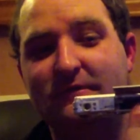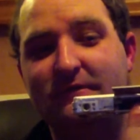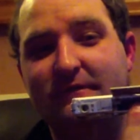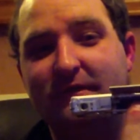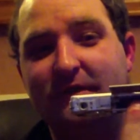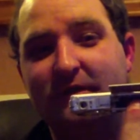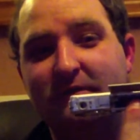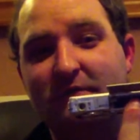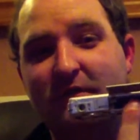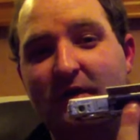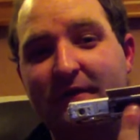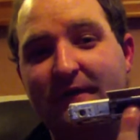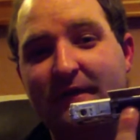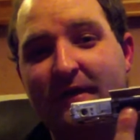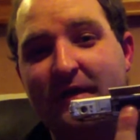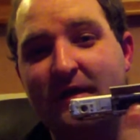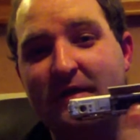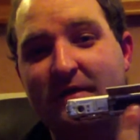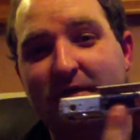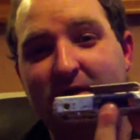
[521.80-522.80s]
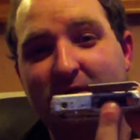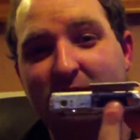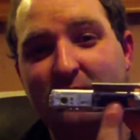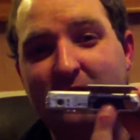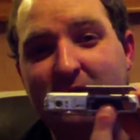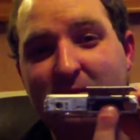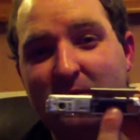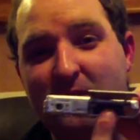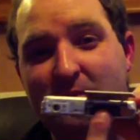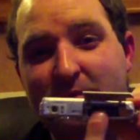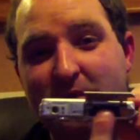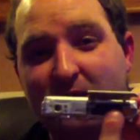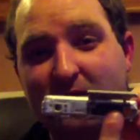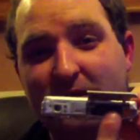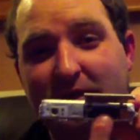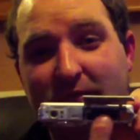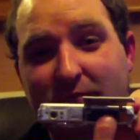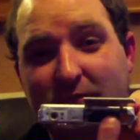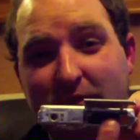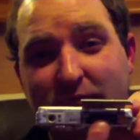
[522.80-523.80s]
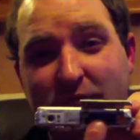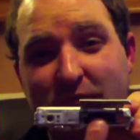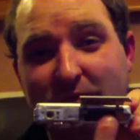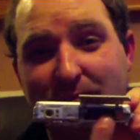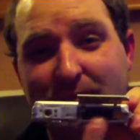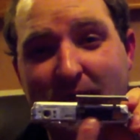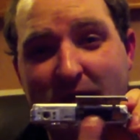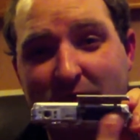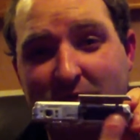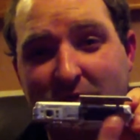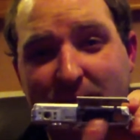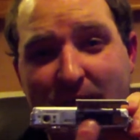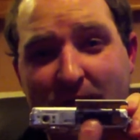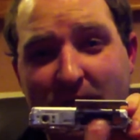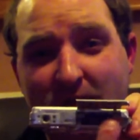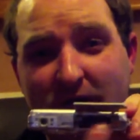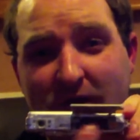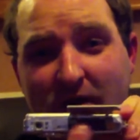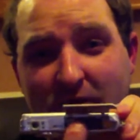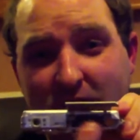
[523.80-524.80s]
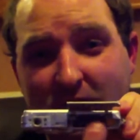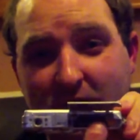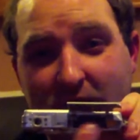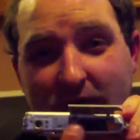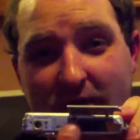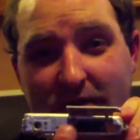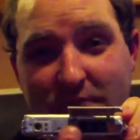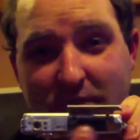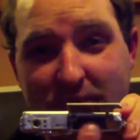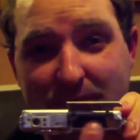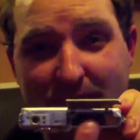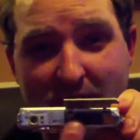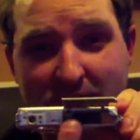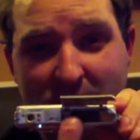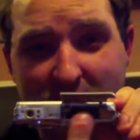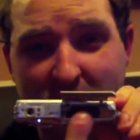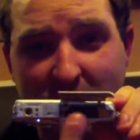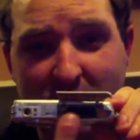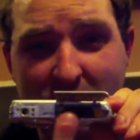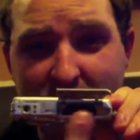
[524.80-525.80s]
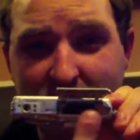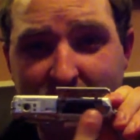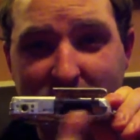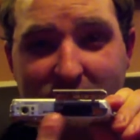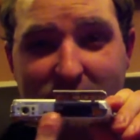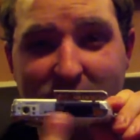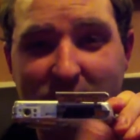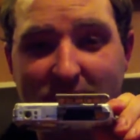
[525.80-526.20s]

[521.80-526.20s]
right there, that's where the memory, that's where the battery pack, that's where the battery goes.